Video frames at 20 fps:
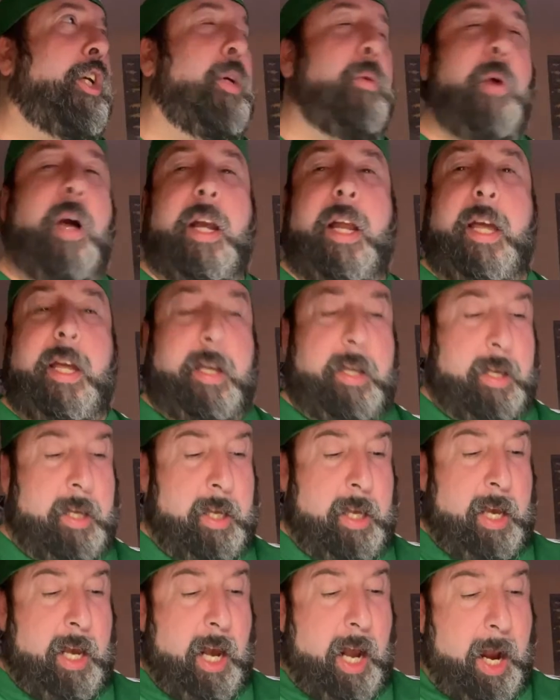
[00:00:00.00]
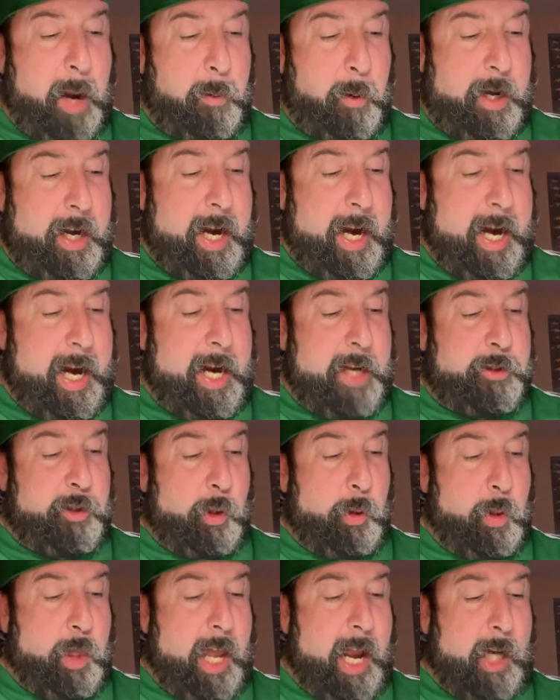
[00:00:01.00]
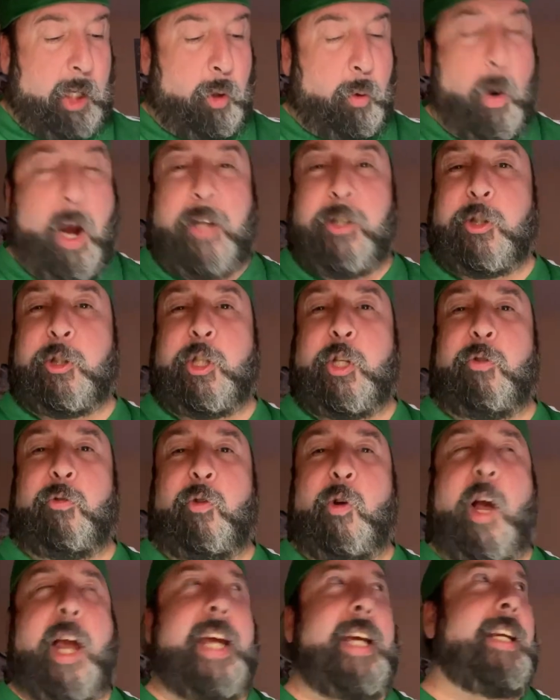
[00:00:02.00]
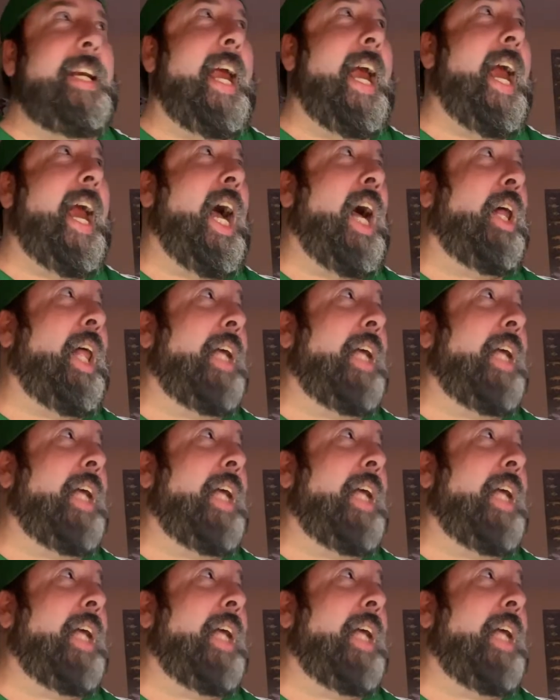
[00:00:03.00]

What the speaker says: I want to answer that question right now.